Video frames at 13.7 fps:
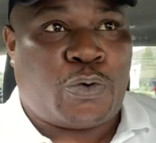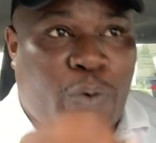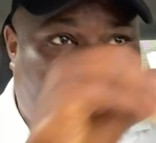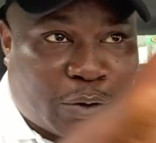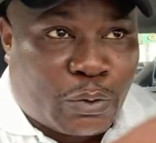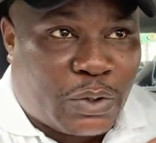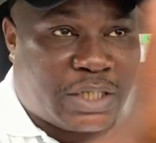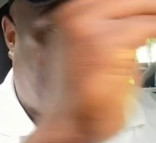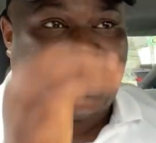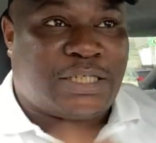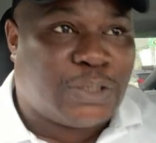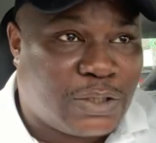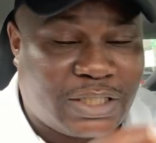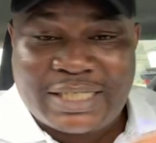Go and do it.
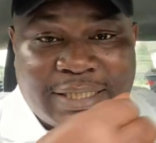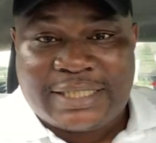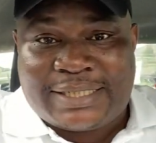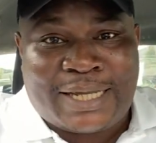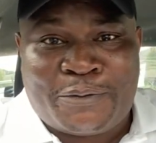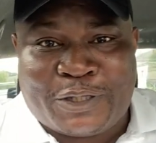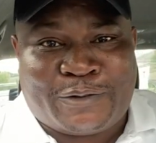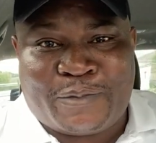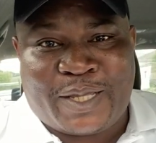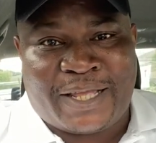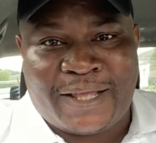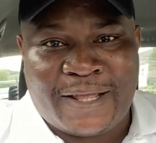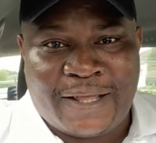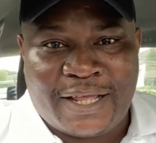It's the same with me.
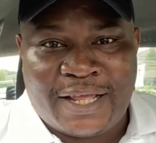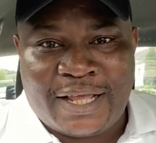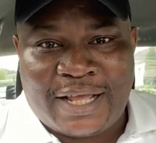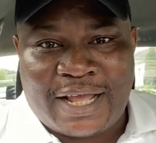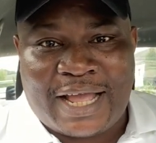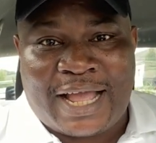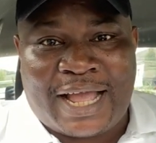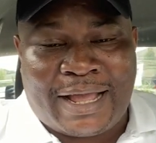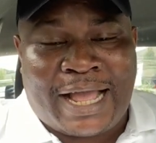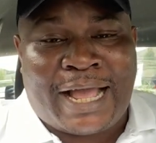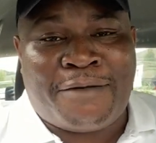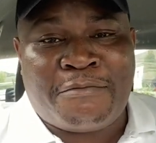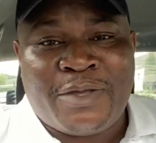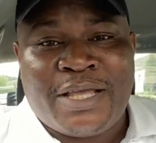
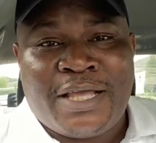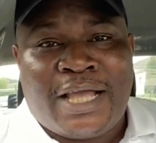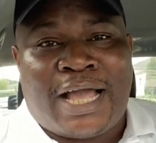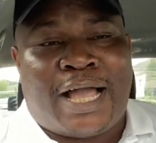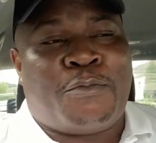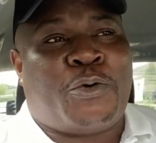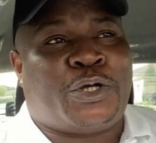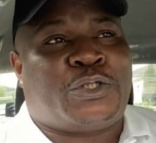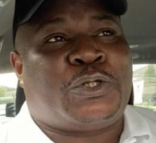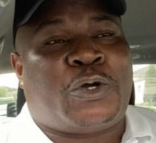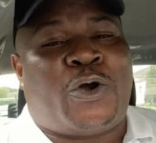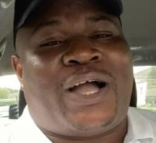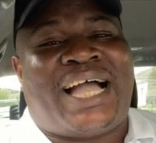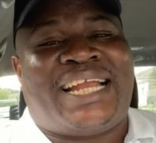I'm what you
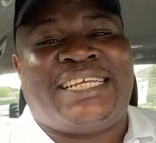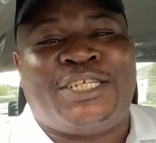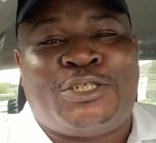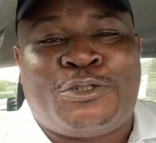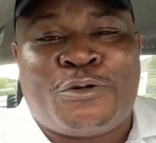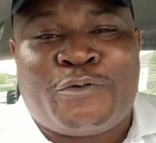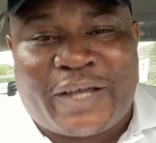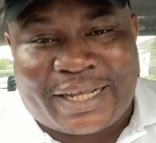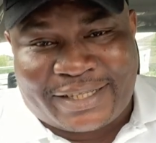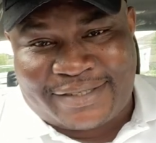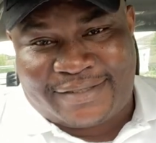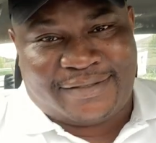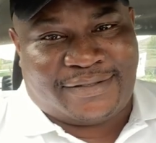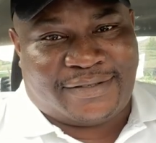call an
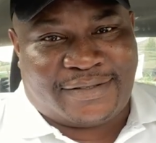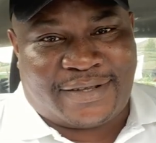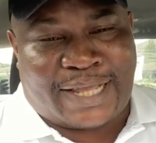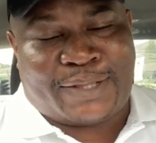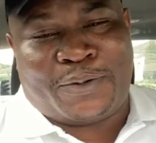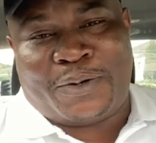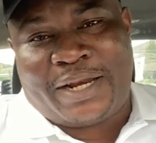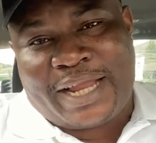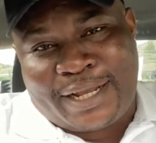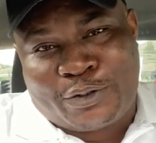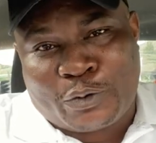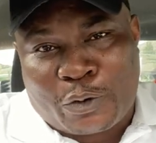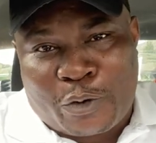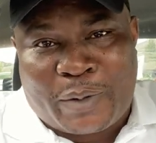introvert. I don't like
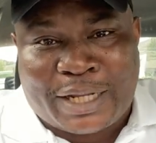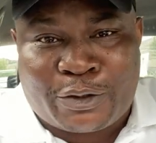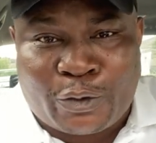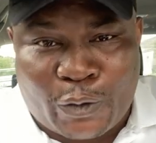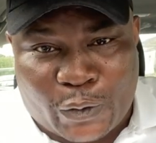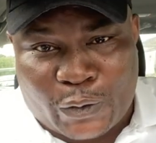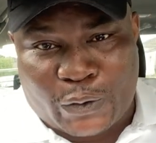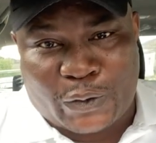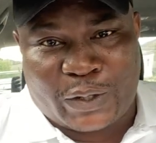to come and talk.